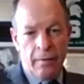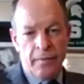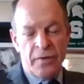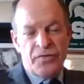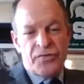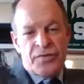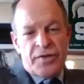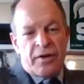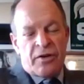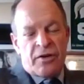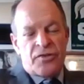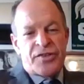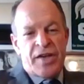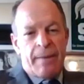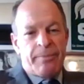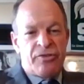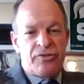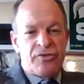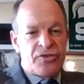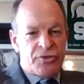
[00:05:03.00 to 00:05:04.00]
this
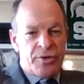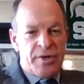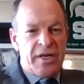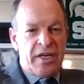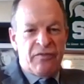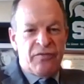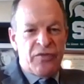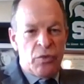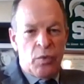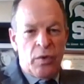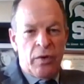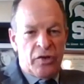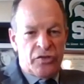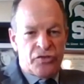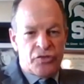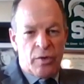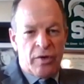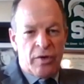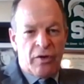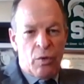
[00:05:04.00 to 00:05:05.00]
interception streak, if you will,
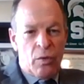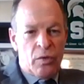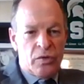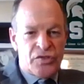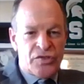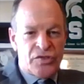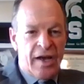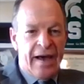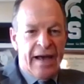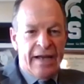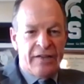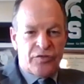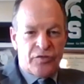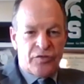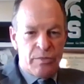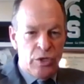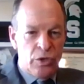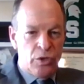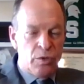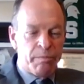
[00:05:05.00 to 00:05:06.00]
sort of coincides
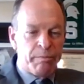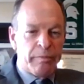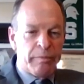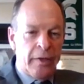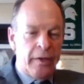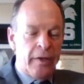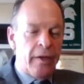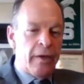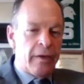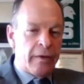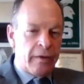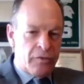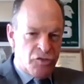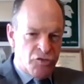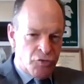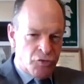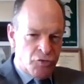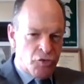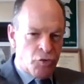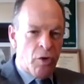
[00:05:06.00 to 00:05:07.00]
from you
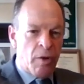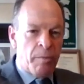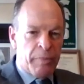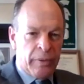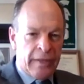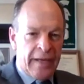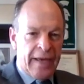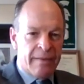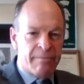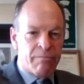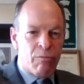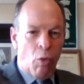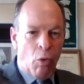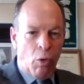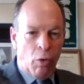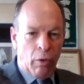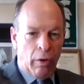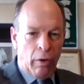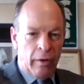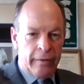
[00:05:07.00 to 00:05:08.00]
sort of playing
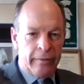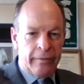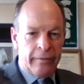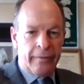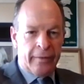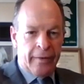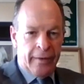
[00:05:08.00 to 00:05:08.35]
more